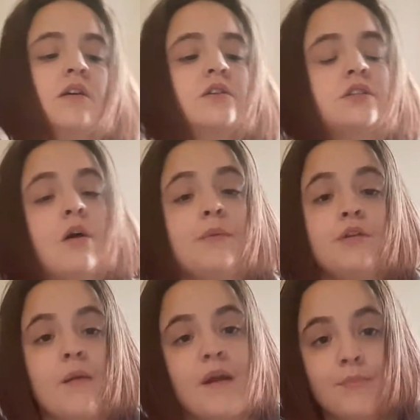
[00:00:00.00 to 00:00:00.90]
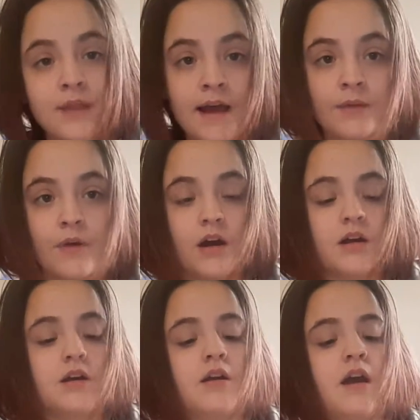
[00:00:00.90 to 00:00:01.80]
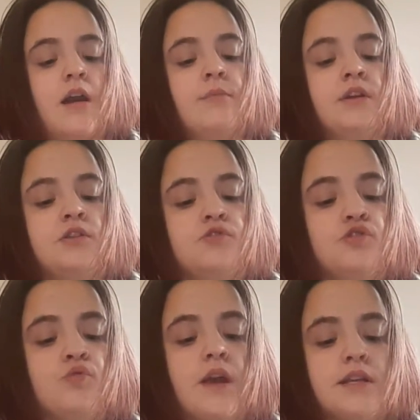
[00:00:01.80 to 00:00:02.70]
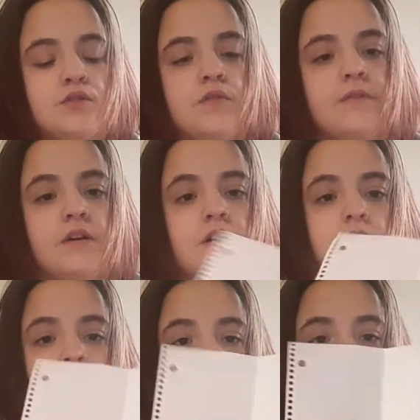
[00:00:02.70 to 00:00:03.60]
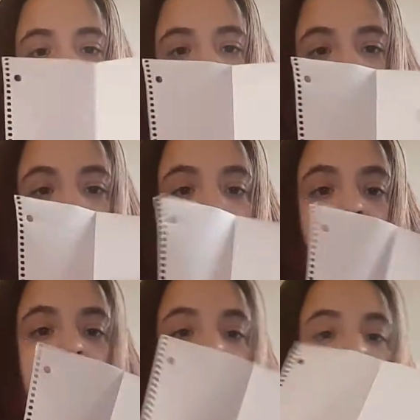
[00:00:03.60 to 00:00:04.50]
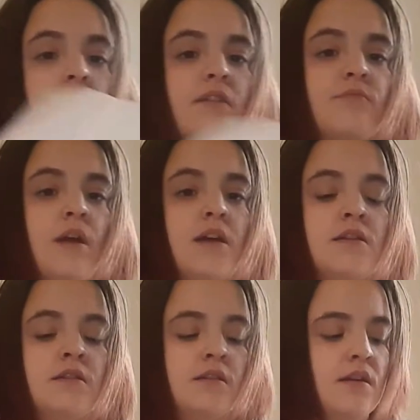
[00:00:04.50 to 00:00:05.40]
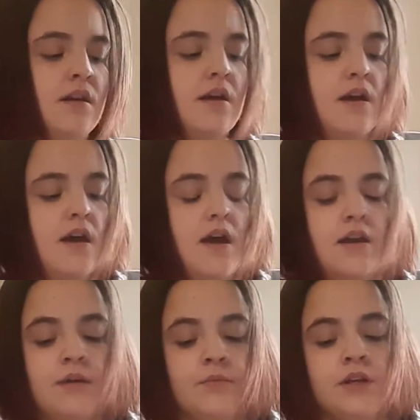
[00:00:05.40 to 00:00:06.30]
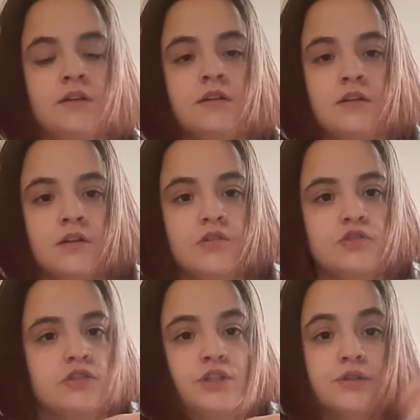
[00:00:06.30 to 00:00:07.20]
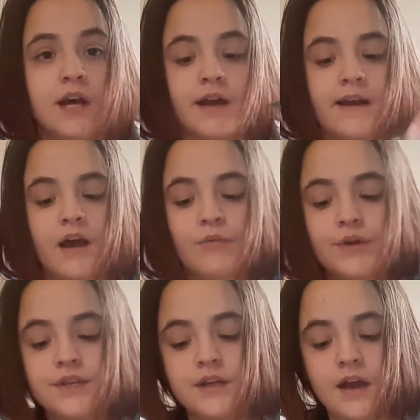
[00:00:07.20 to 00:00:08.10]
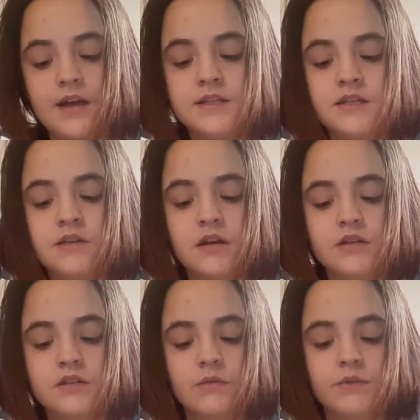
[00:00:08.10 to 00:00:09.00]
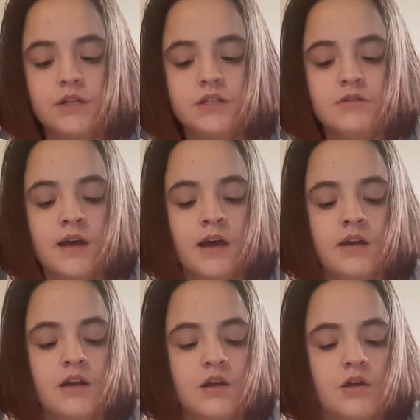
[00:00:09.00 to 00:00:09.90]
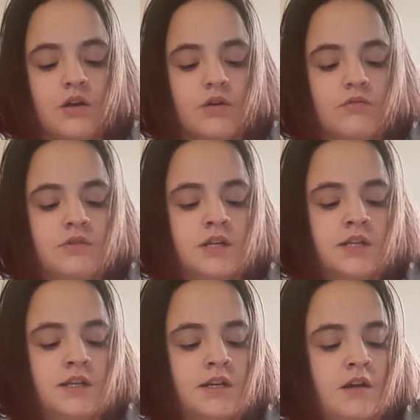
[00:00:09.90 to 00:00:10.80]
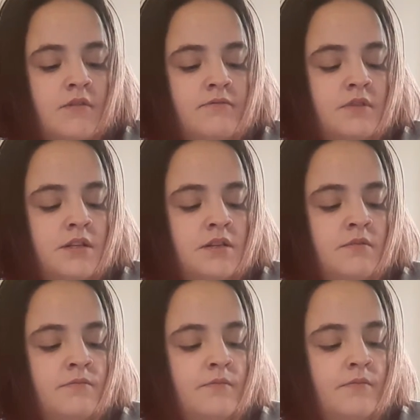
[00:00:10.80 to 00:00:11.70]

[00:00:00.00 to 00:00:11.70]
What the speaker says: So I'm going to grab my black marker, and I'm going to trace over the little creases that I've made. And I'm going to just do that now with you guys here. So I'm going to do that really carefully.